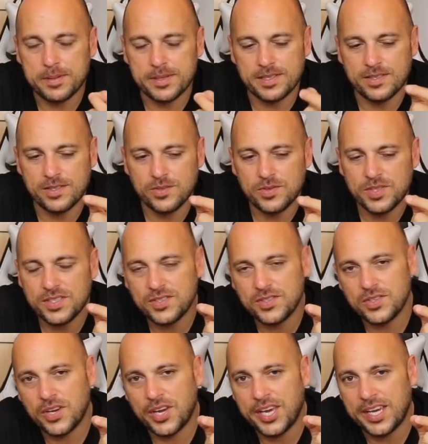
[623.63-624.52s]
And as soon as
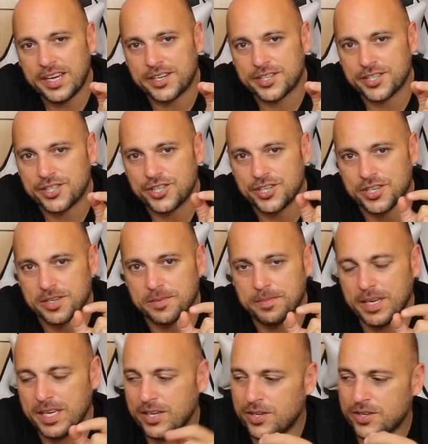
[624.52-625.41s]
you hear it
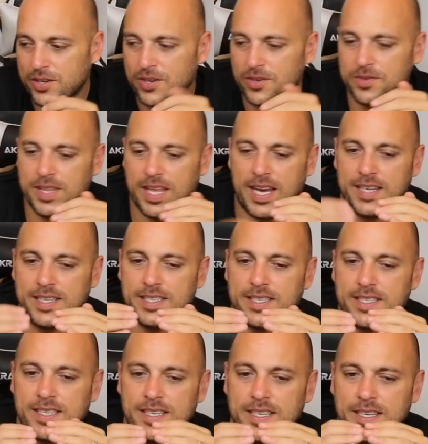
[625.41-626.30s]
chirping, you know
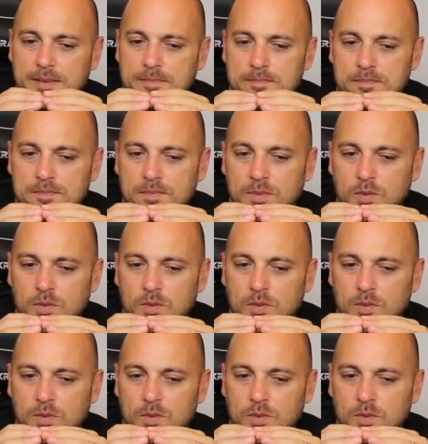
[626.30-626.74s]
that um,